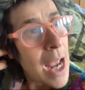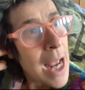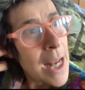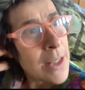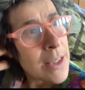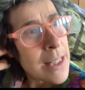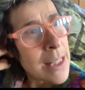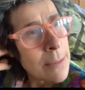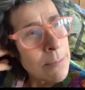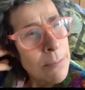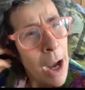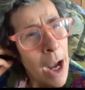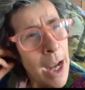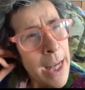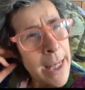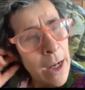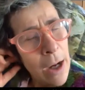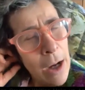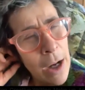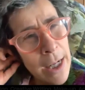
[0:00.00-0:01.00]
did
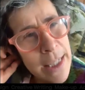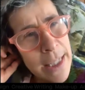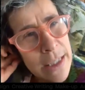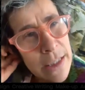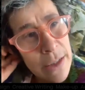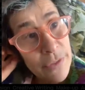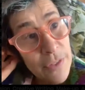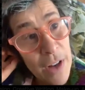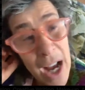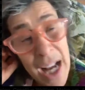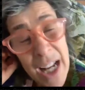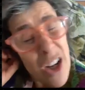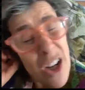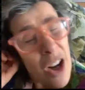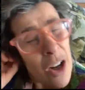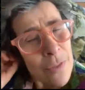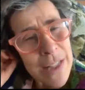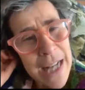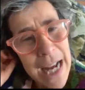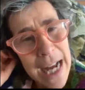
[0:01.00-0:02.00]
my I
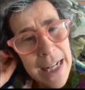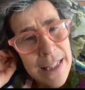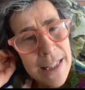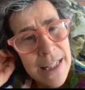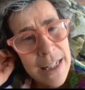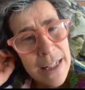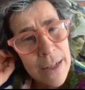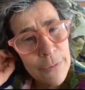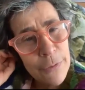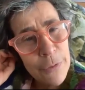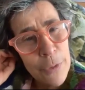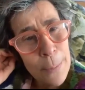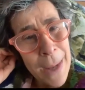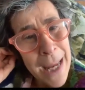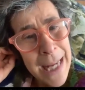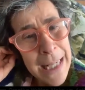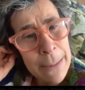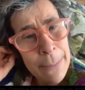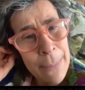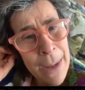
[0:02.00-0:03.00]
loved acting. And for
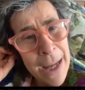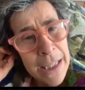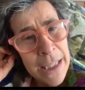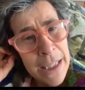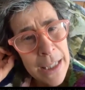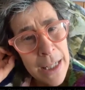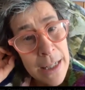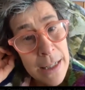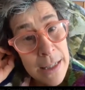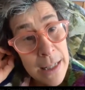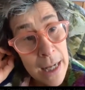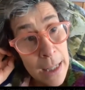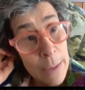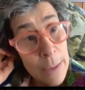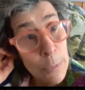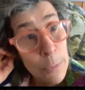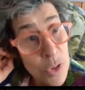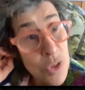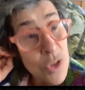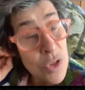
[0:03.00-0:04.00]
many, many years, I
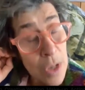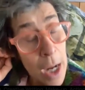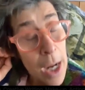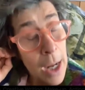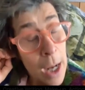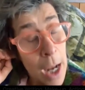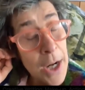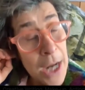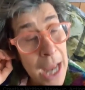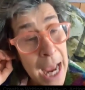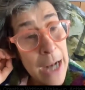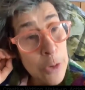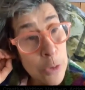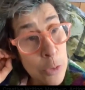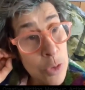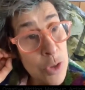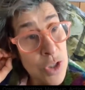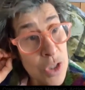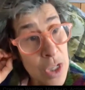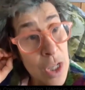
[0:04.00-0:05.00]
was an
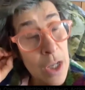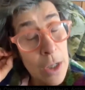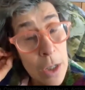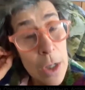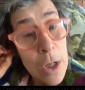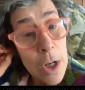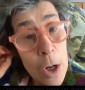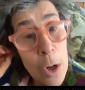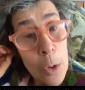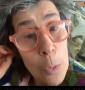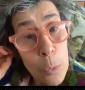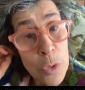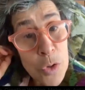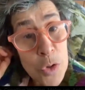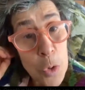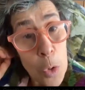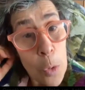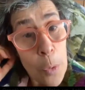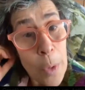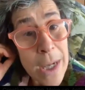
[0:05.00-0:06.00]
actress that
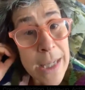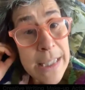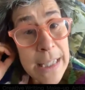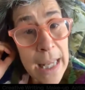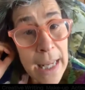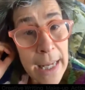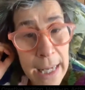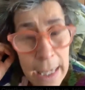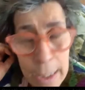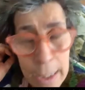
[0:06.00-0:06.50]
was always like,